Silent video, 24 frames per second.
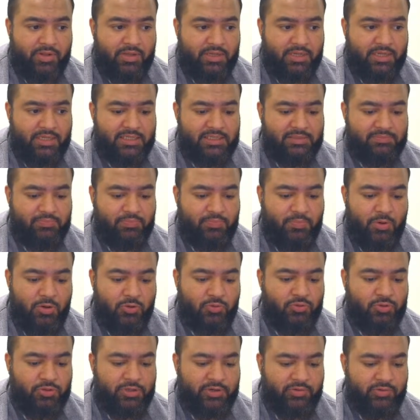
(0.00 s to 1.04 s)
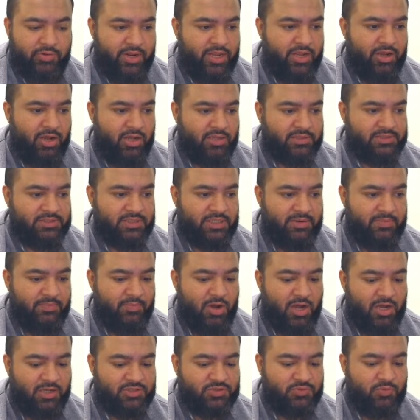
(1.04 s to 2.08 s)
Any blue crayons in
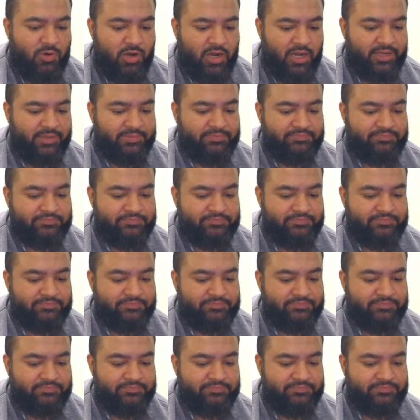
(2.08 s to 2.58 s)
box Y?